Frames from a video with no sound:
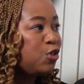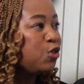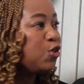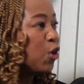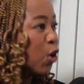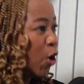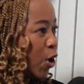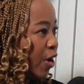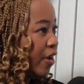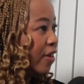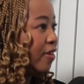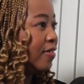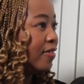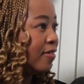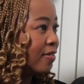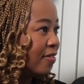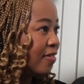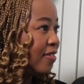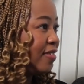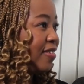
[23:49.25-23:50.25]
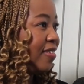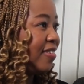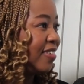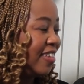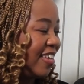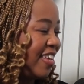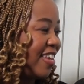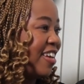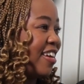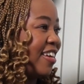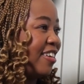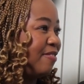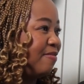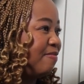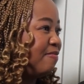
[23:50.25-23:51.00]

to learn. Yeah.